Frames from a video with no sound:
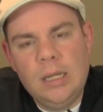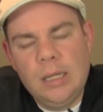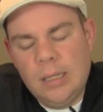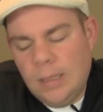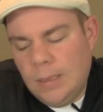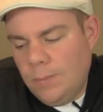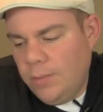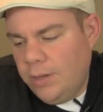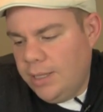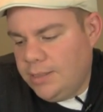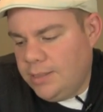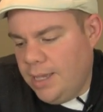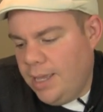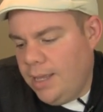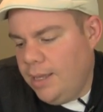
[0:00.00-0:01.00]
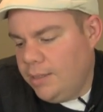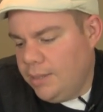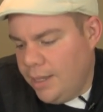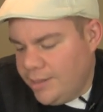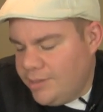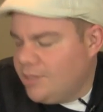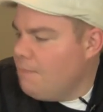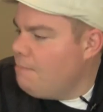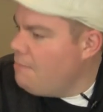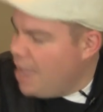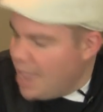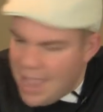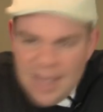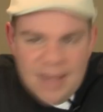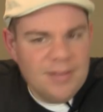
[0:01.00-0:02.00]
Um, and it, it, it,
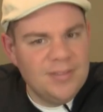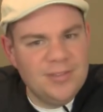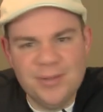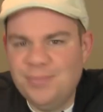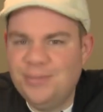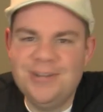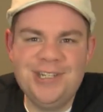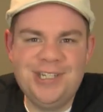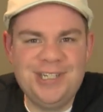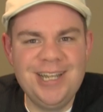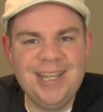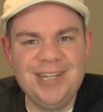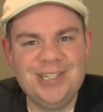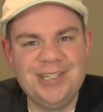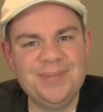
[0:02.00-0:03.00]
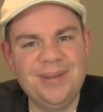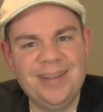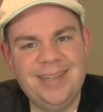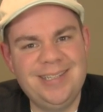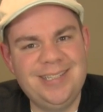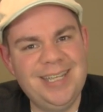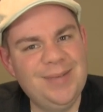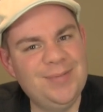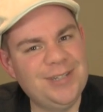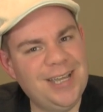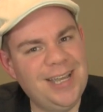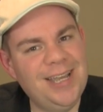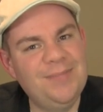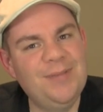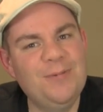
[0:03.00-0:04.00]
demands appreciation, but at the same
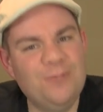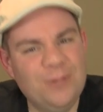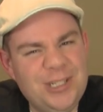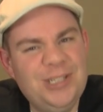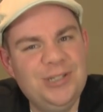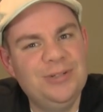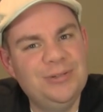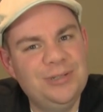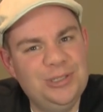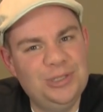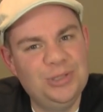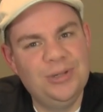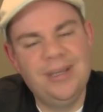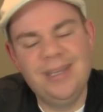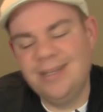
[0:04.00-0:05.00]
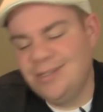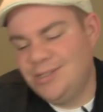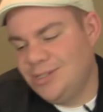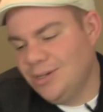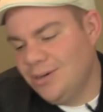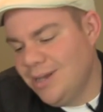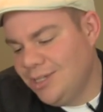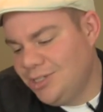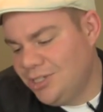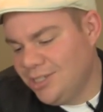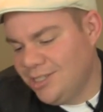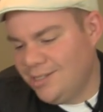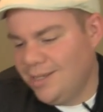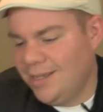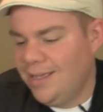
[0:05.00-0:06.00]
time, it wants you to enjoy it. So it's
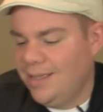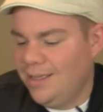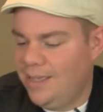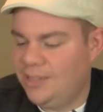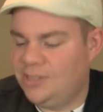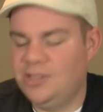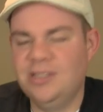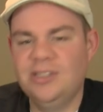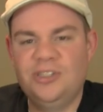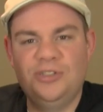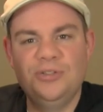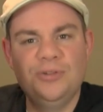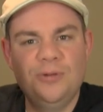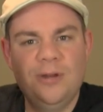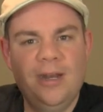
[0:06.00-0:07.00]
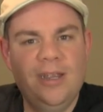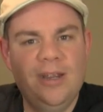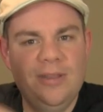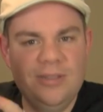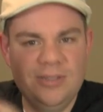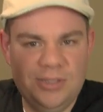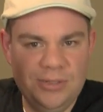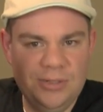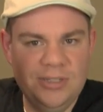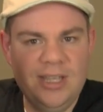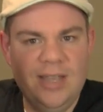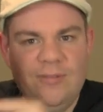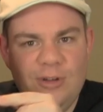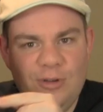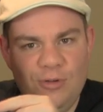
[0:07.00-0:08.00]
just, it's this dude right here. This dude is
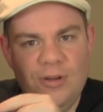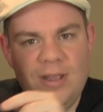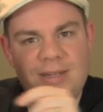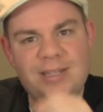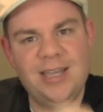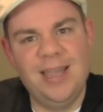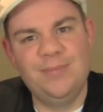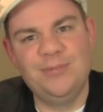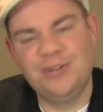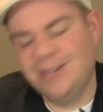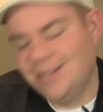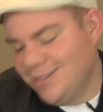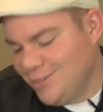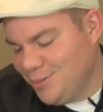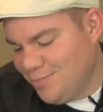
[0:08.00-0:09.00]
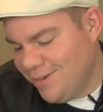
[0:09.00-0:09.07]
having a great time drinking this